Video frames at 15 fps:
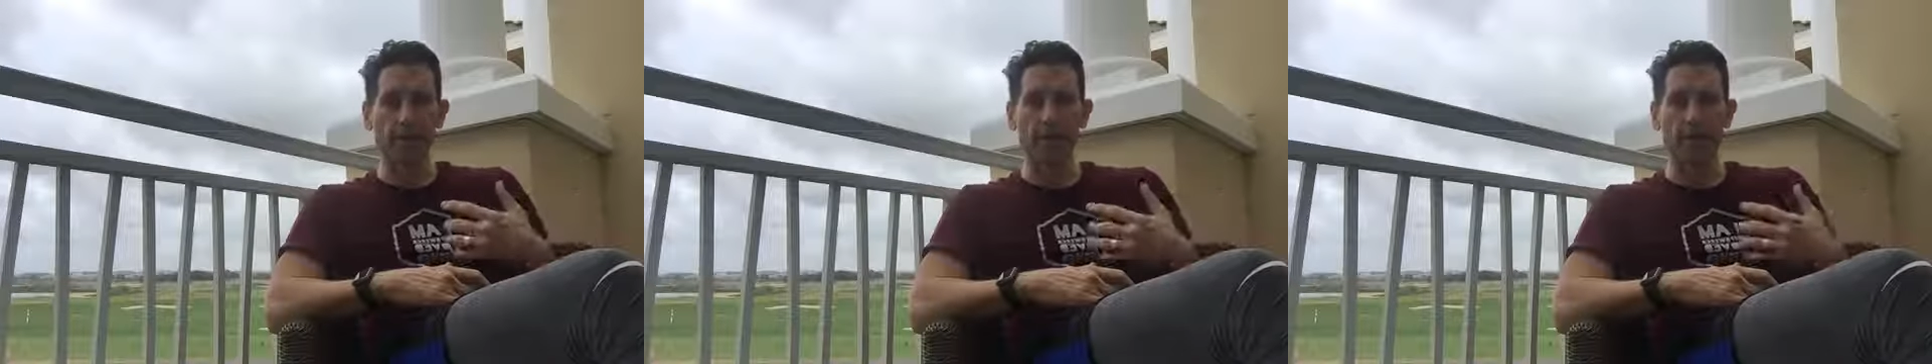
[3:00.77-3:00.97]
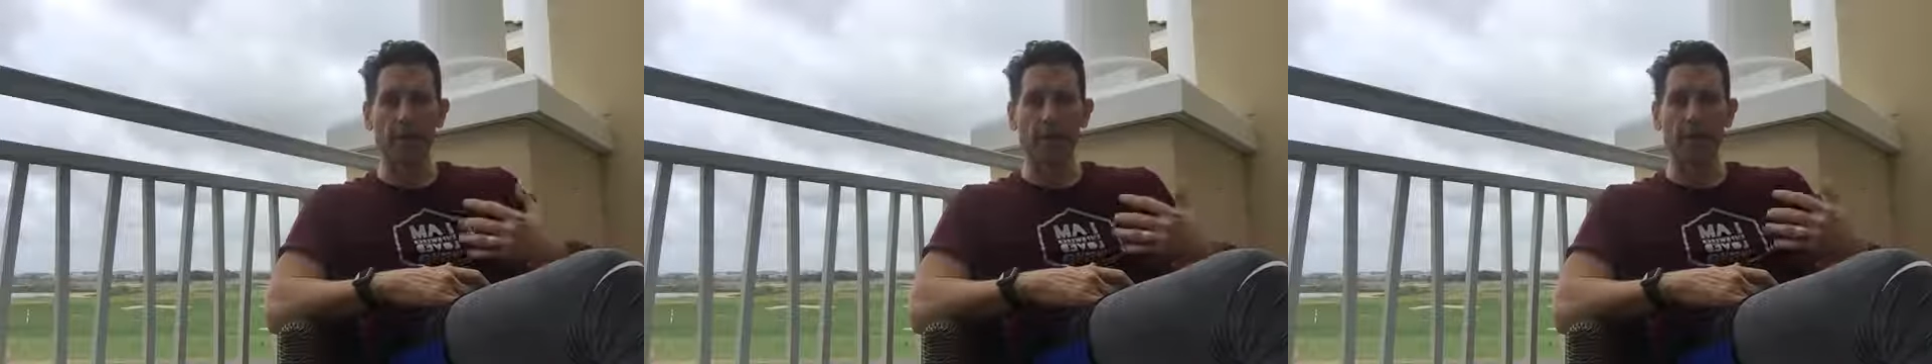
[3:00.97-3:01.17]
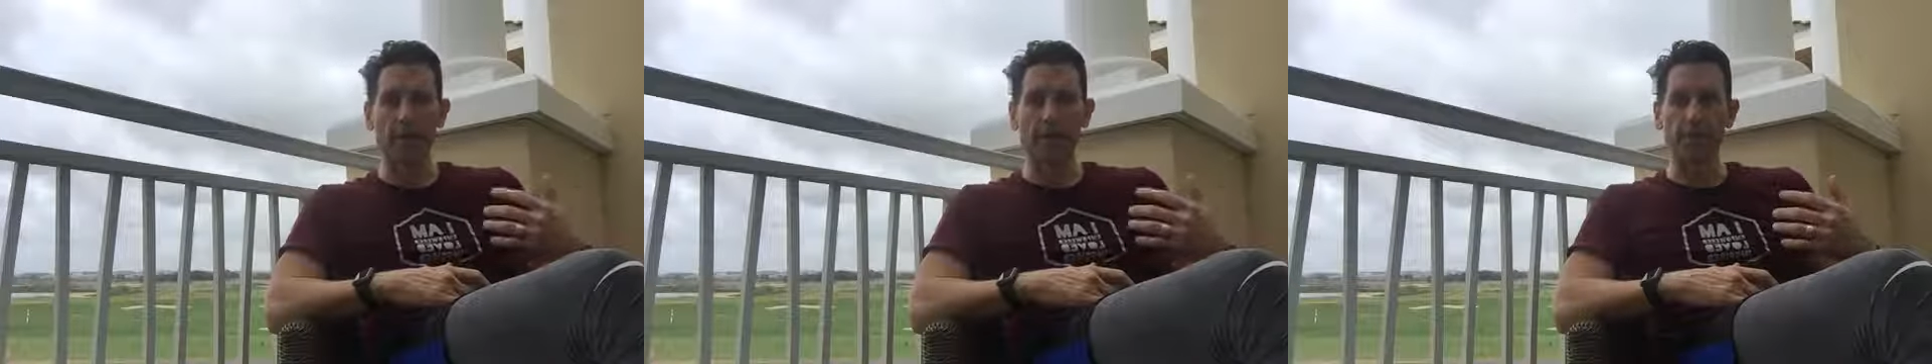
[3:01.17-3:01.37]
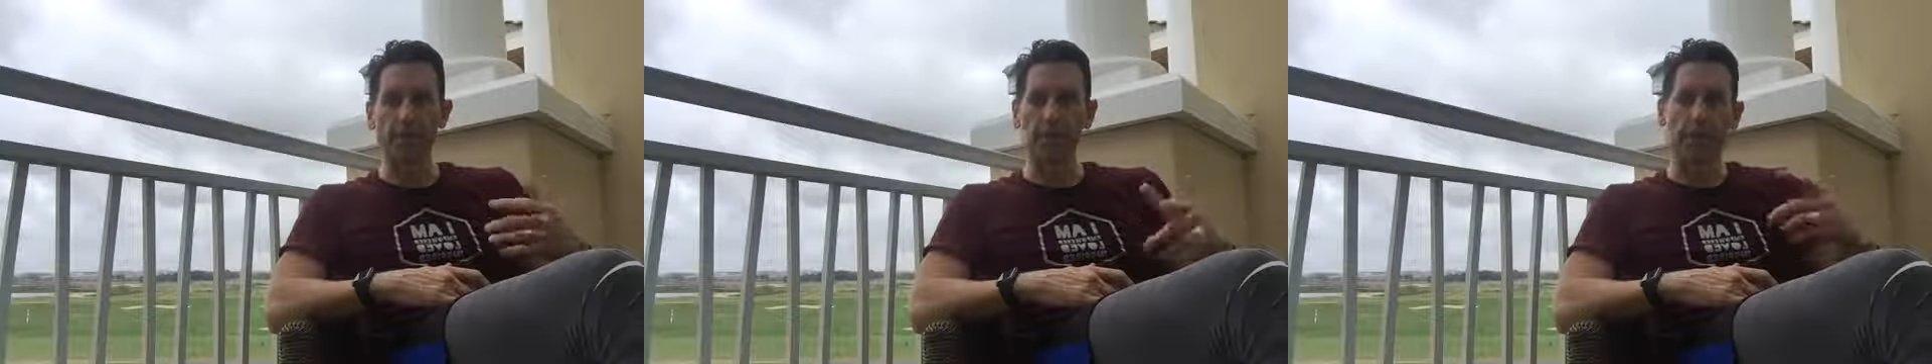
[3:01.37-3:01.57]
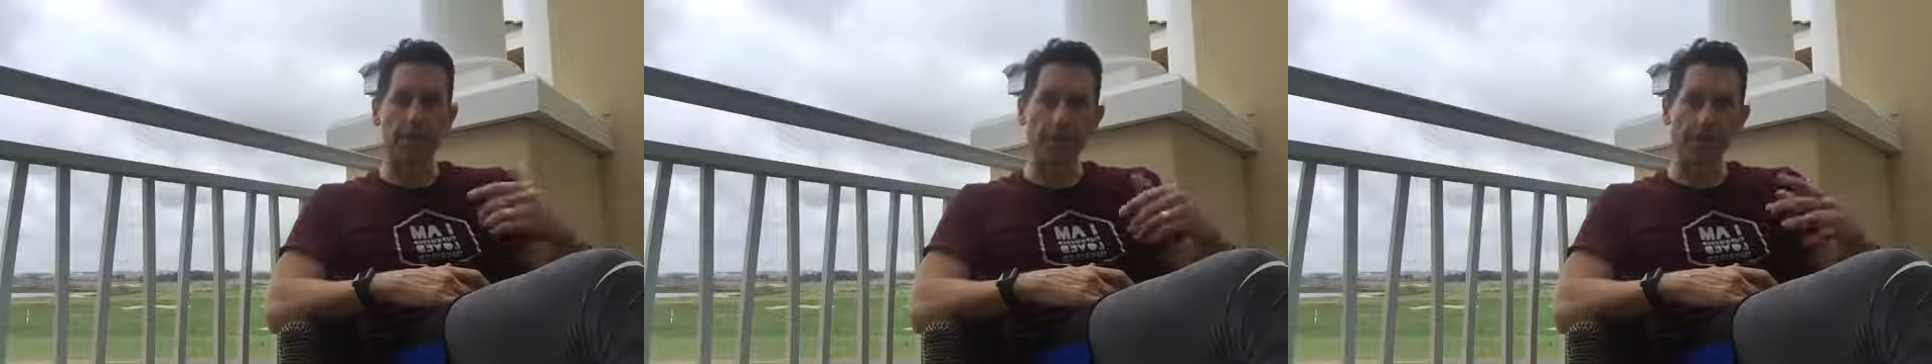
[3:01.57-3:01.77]
heart and
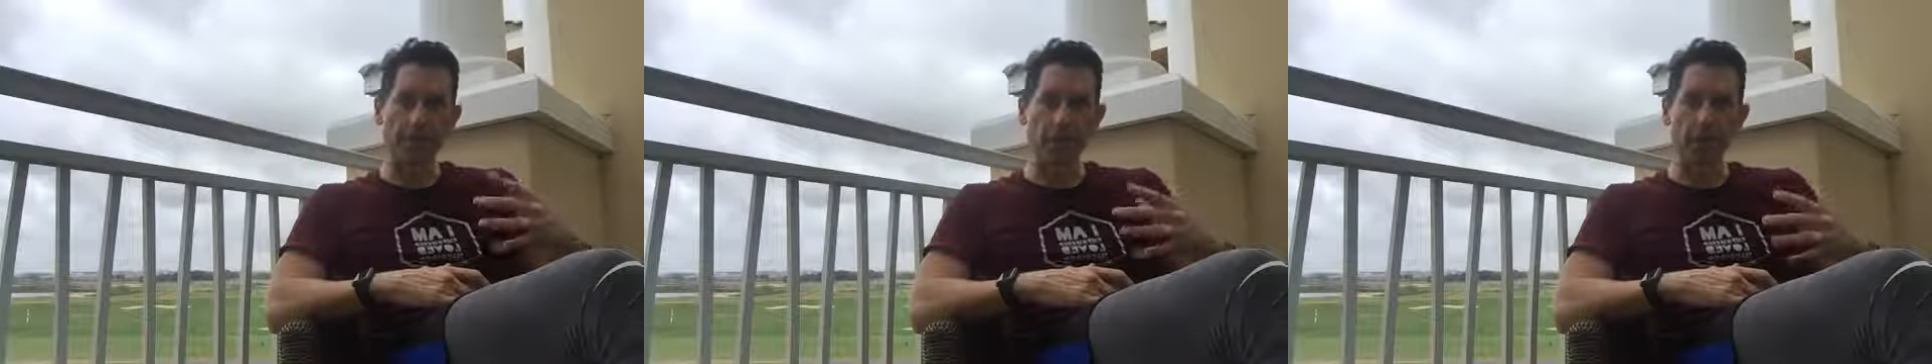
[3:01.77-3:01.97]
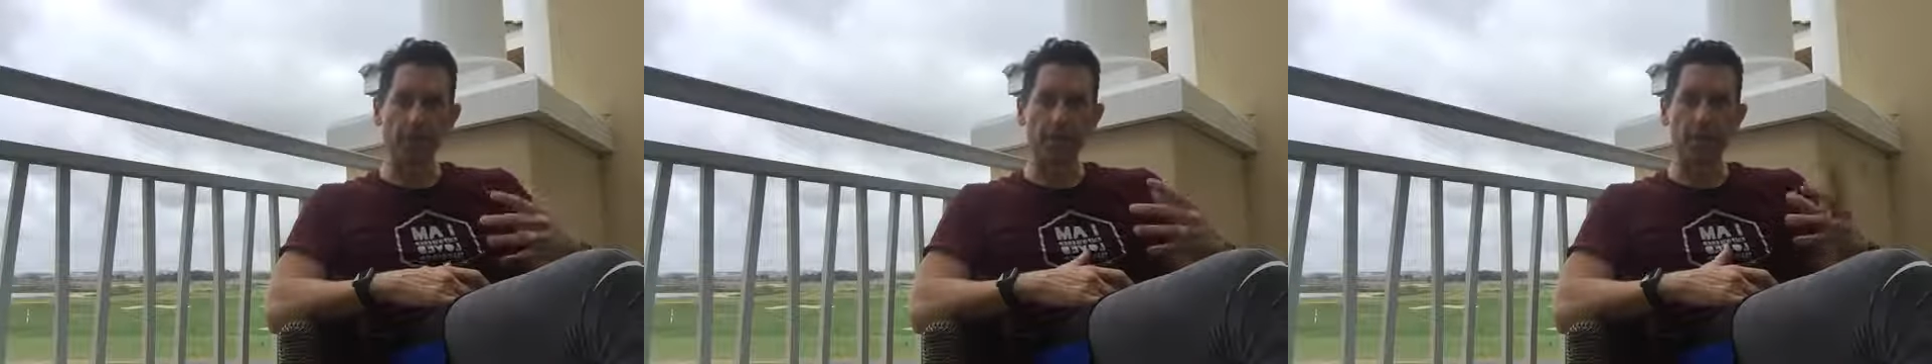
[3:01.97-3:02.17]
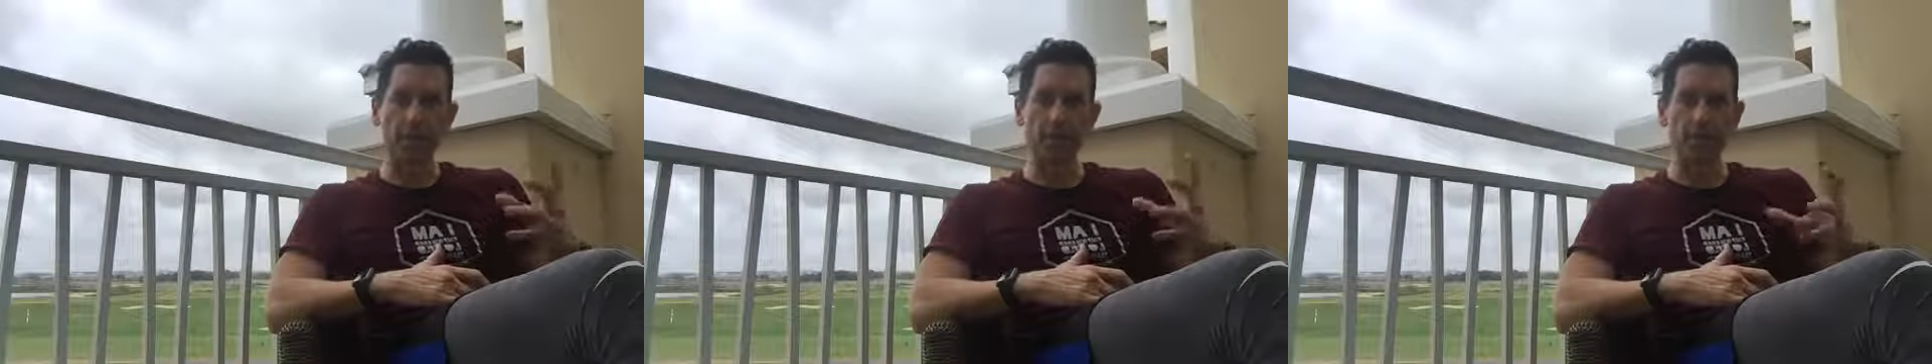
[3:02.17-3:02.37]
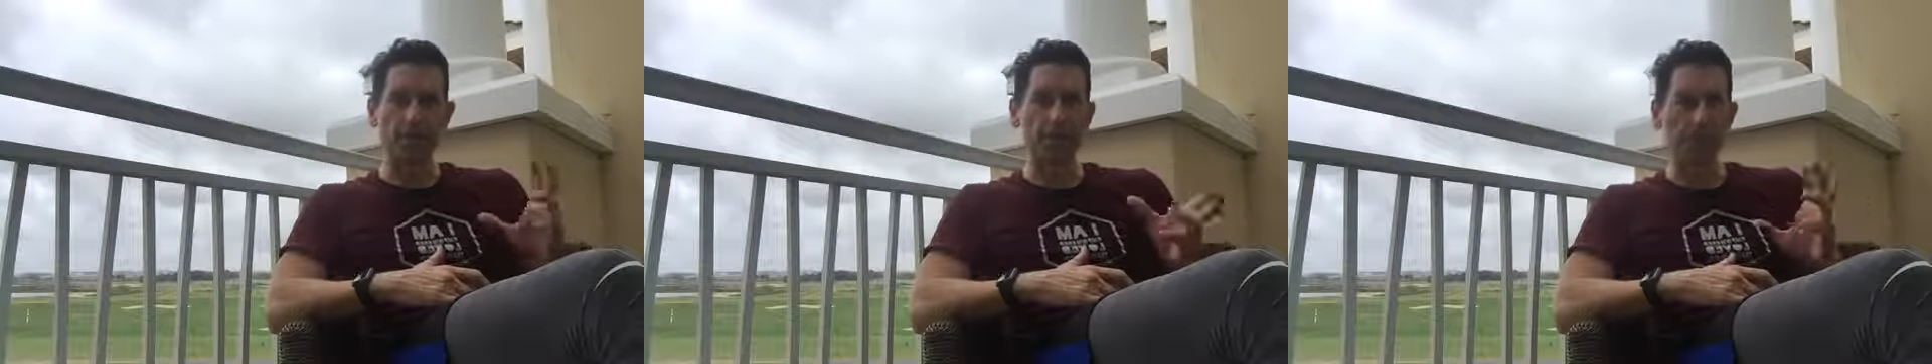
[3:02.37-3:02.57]
found the spot that